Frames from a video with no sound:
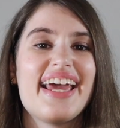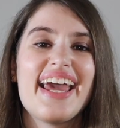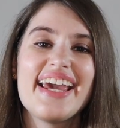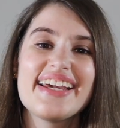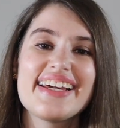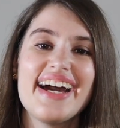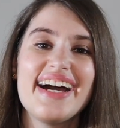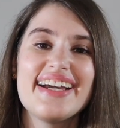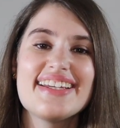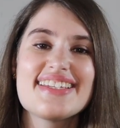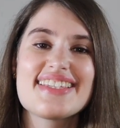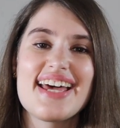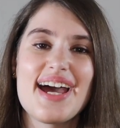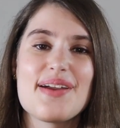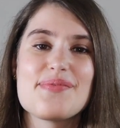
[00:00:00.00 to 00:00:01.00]
Hey guys,
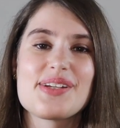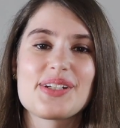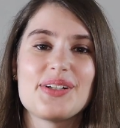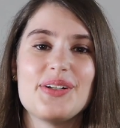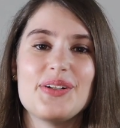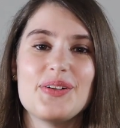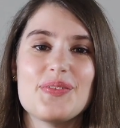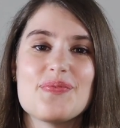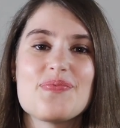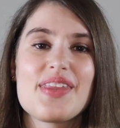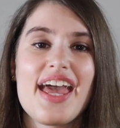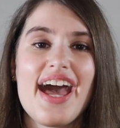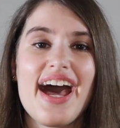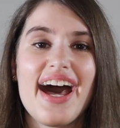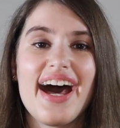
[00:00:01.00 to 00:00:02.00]
I'm Nicole.
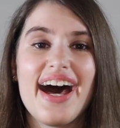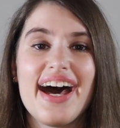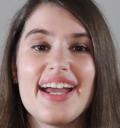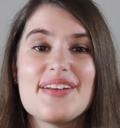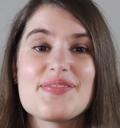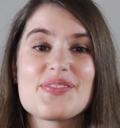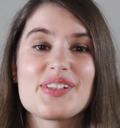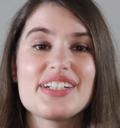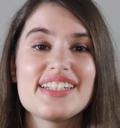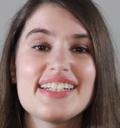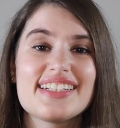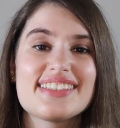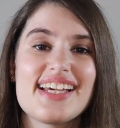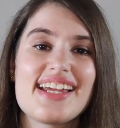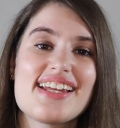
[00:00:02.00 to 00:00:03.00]
I'm really
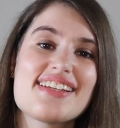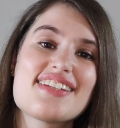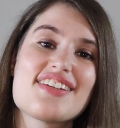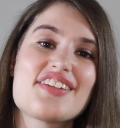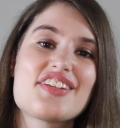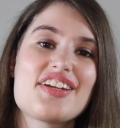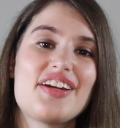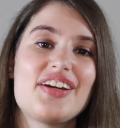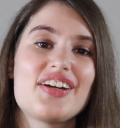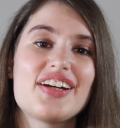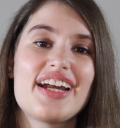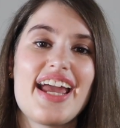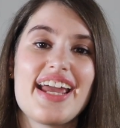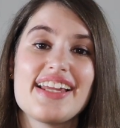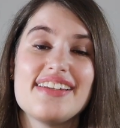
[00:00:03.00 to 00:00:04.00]
excited to
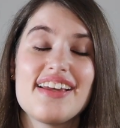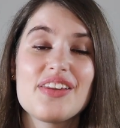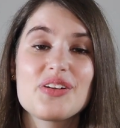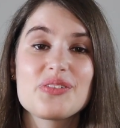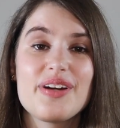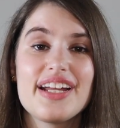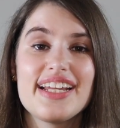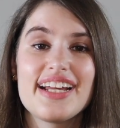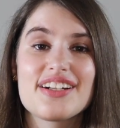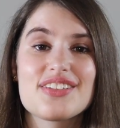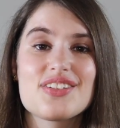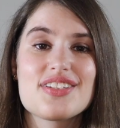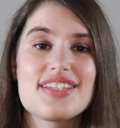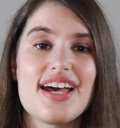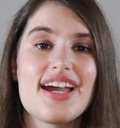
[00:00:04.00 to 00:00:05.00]
share another writing
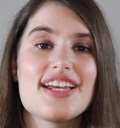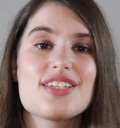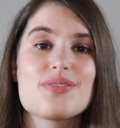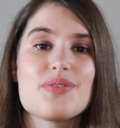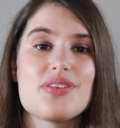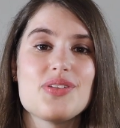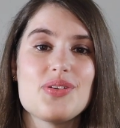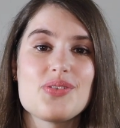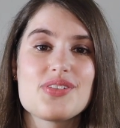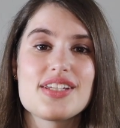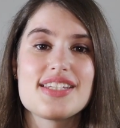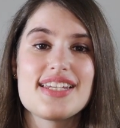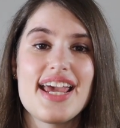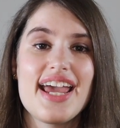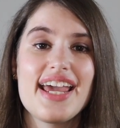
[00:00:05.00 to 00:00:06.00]
exercise with you
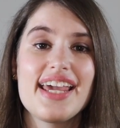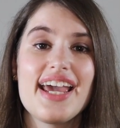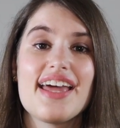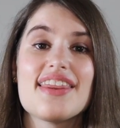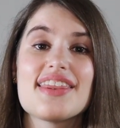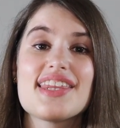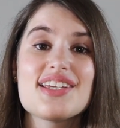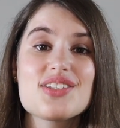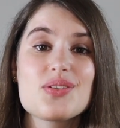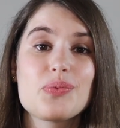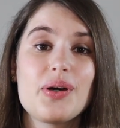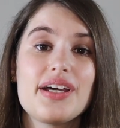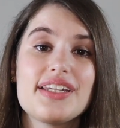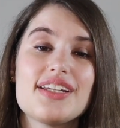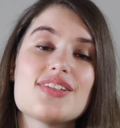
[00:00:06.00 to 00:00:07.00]
today, and this
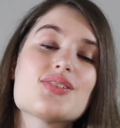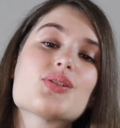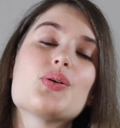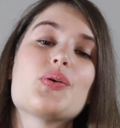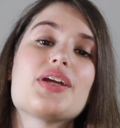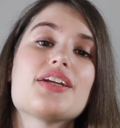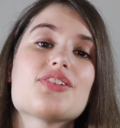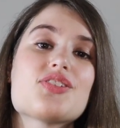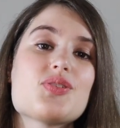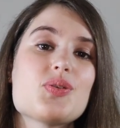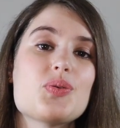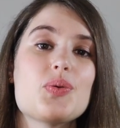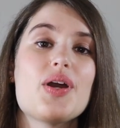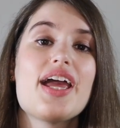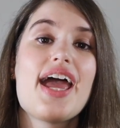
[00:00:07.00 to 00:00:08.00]
one is going
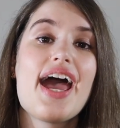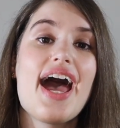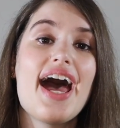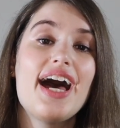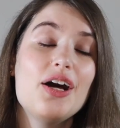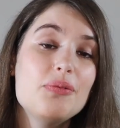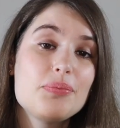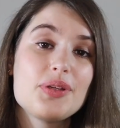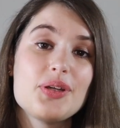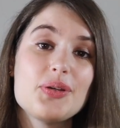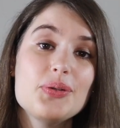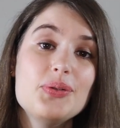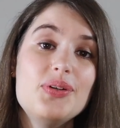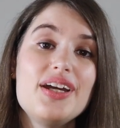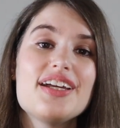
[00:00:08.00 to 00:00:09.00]
to help
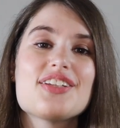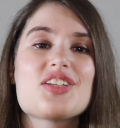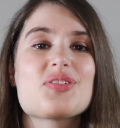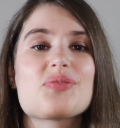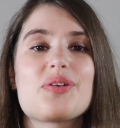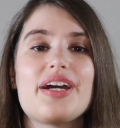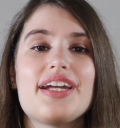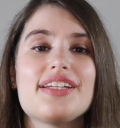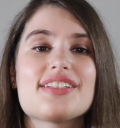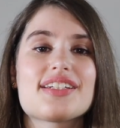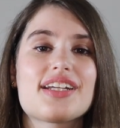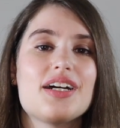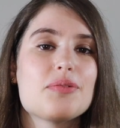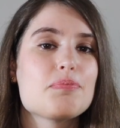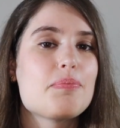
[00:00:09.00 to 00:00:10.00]
you to write
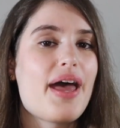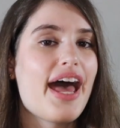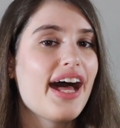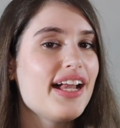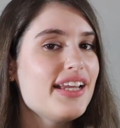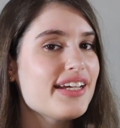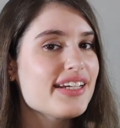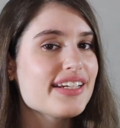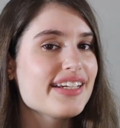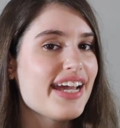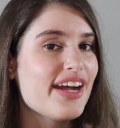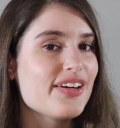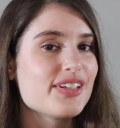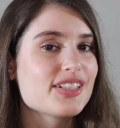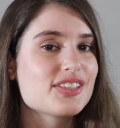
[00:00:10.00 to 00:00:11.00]
compelling
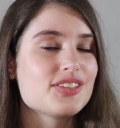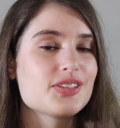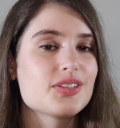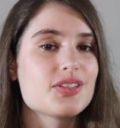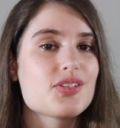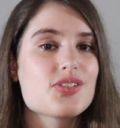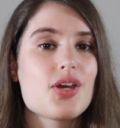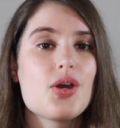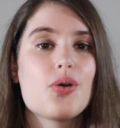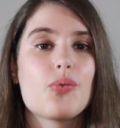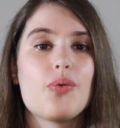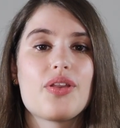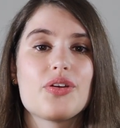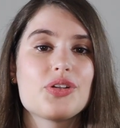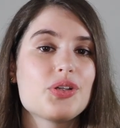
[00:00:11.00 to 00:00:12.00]
characters,
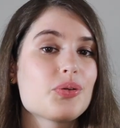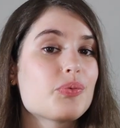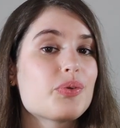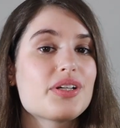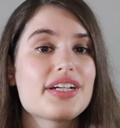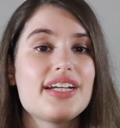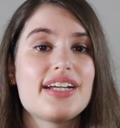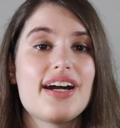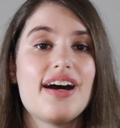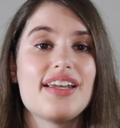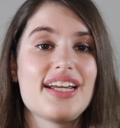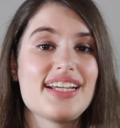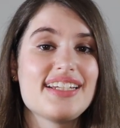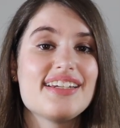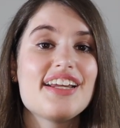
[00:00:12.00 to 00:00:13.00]
whether you're working on
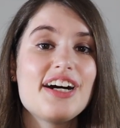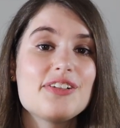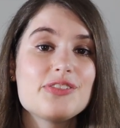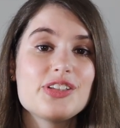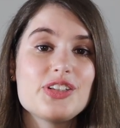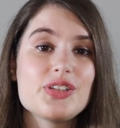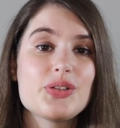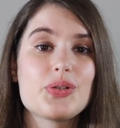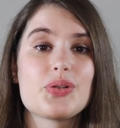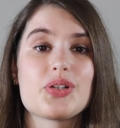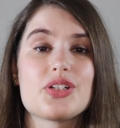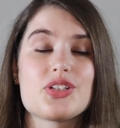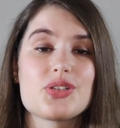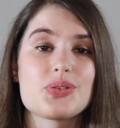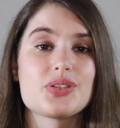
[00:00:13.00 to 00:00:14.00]
a novel or
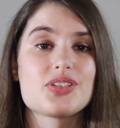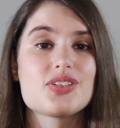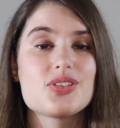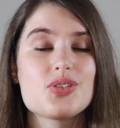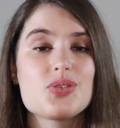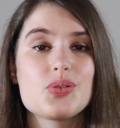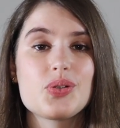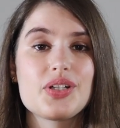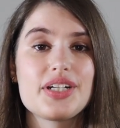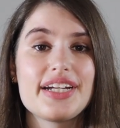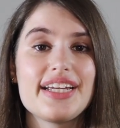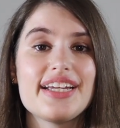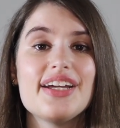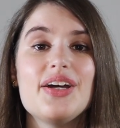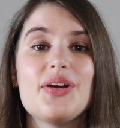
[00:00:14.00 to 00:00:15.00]
a short
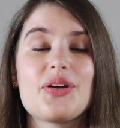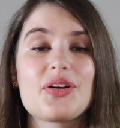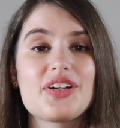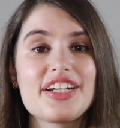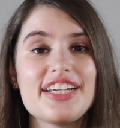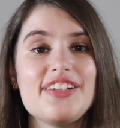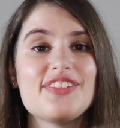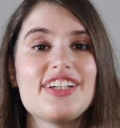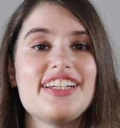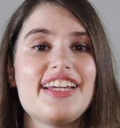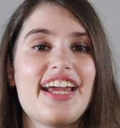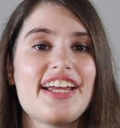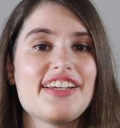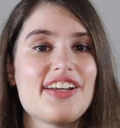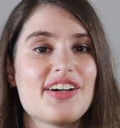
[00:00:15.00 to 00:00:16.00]
story or even
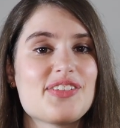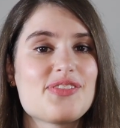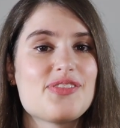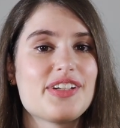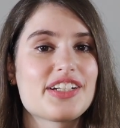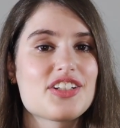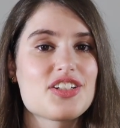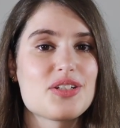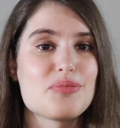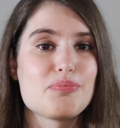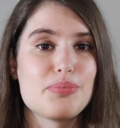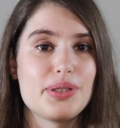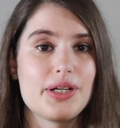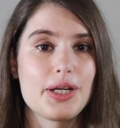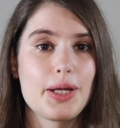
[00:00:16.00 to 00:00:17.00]
a nonfiction
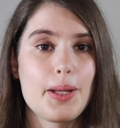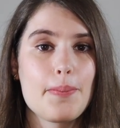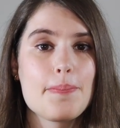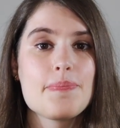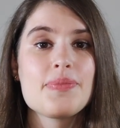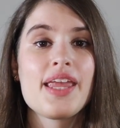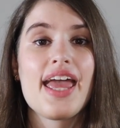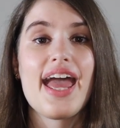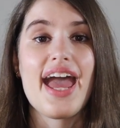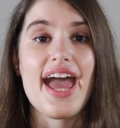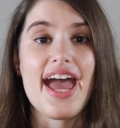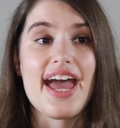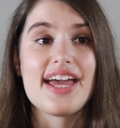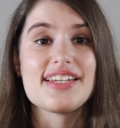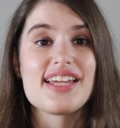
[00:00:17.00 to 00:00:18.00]
book.
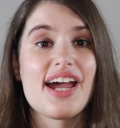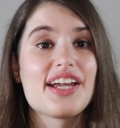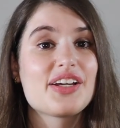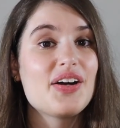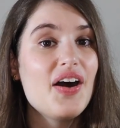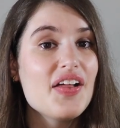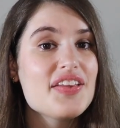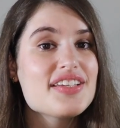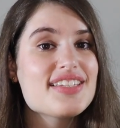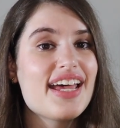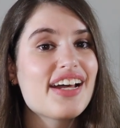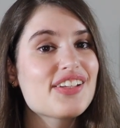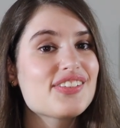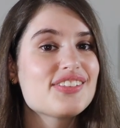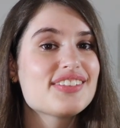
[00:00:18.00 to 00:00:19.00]
And I call this
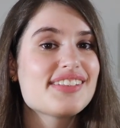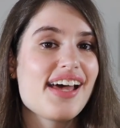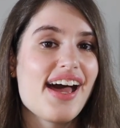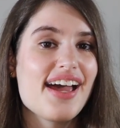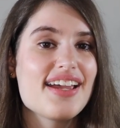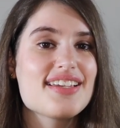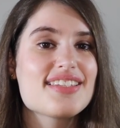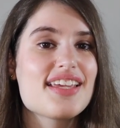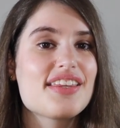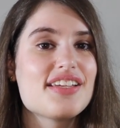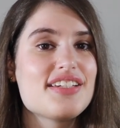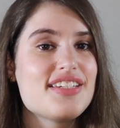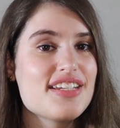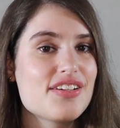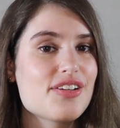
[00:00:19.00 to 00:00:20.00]
exercise the
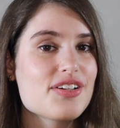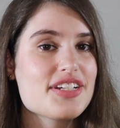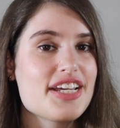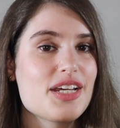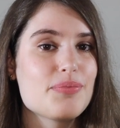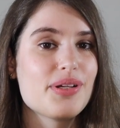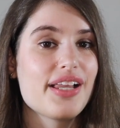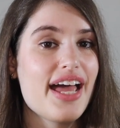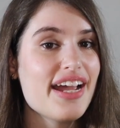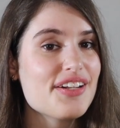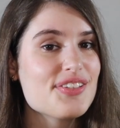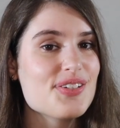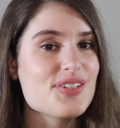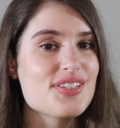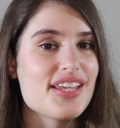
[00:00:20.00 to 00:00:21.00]
dinner table
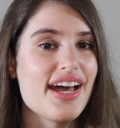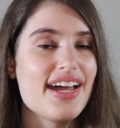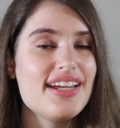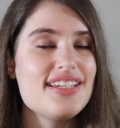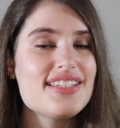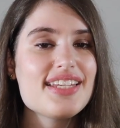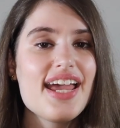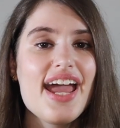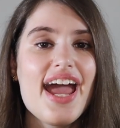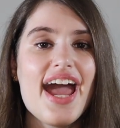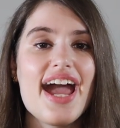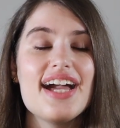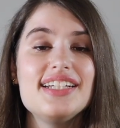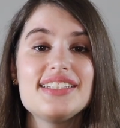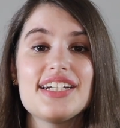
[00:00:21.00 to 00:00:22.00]
exercise,
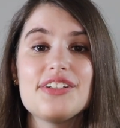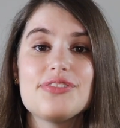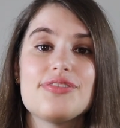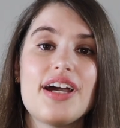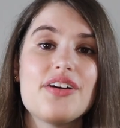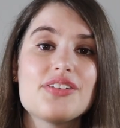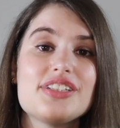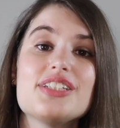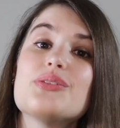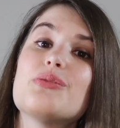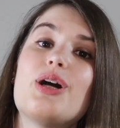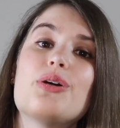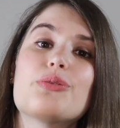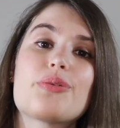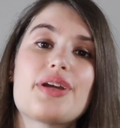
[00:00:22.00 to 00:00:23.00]
and I found it
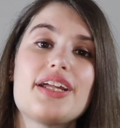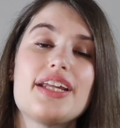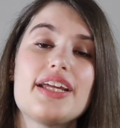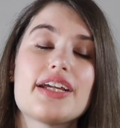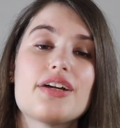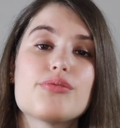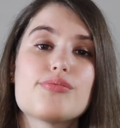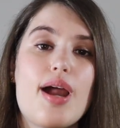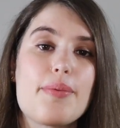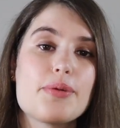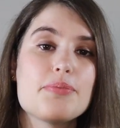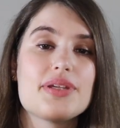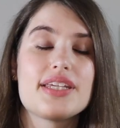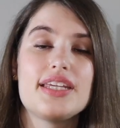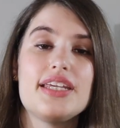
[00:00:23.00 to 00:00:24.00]
while reading Robert
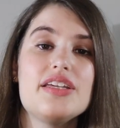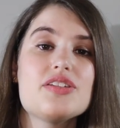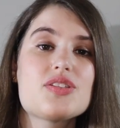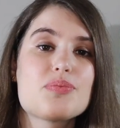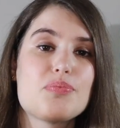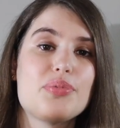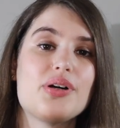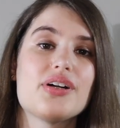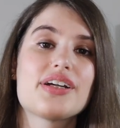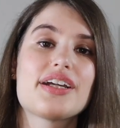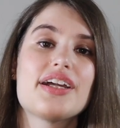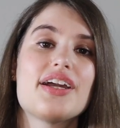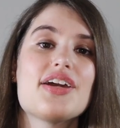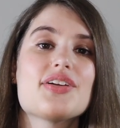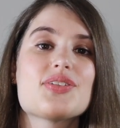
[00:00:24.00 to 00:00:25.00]
McKee's book,
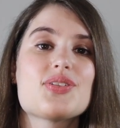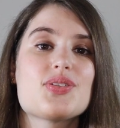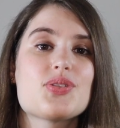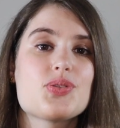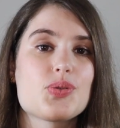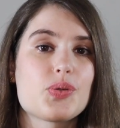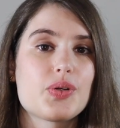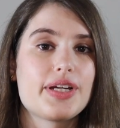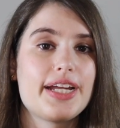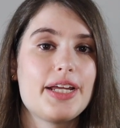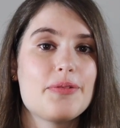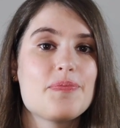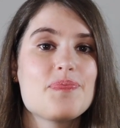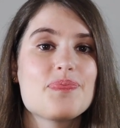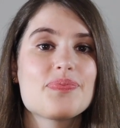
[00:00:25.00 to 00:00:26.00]
Story.